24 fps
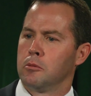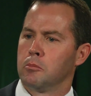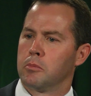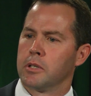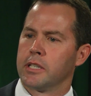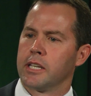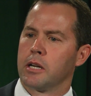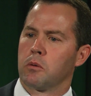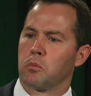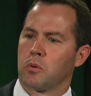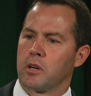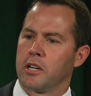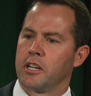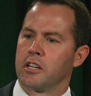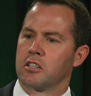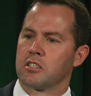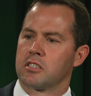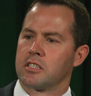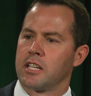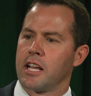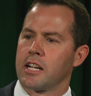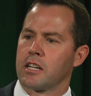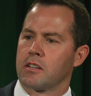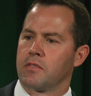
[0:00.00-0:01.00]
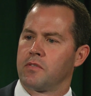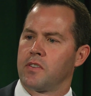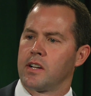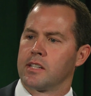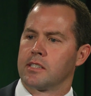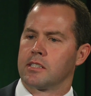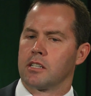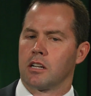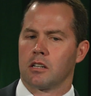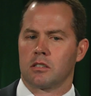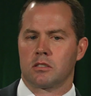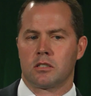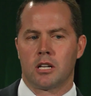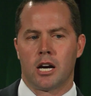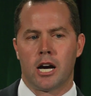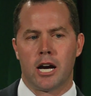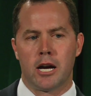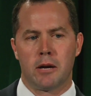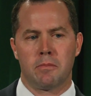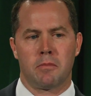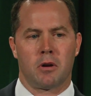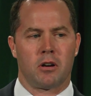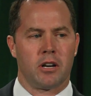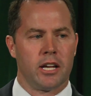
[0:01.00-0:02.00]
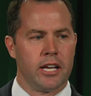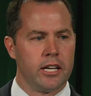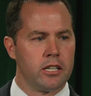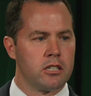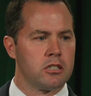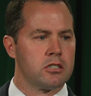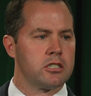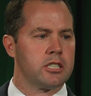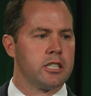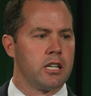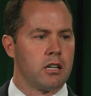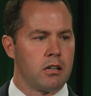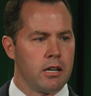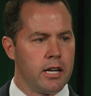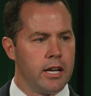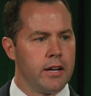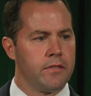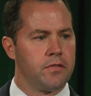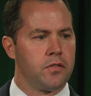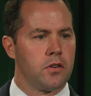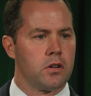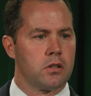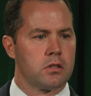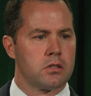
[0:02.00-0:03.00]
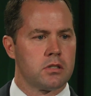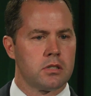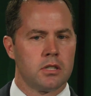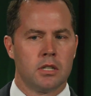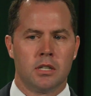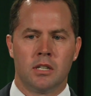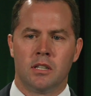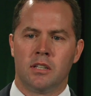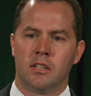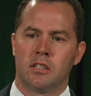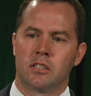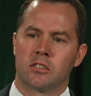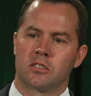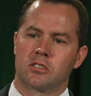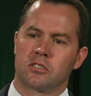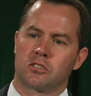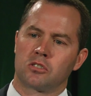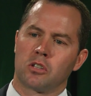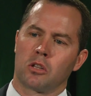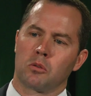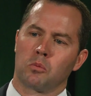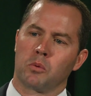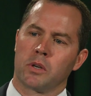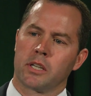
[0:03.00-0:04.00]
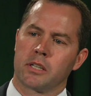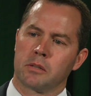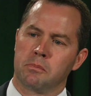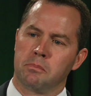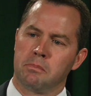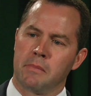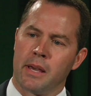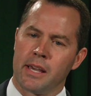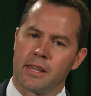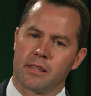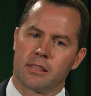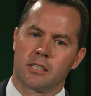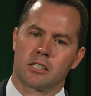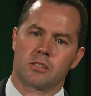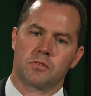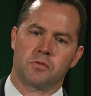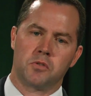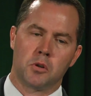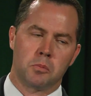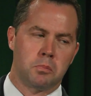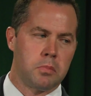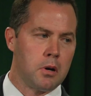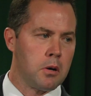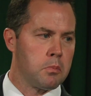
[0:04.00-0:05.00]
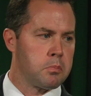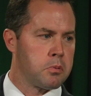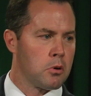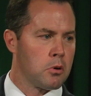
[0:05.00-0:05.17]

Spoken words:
but yet we're here sacrificing our time, our energy, our efforts, so that we can make this football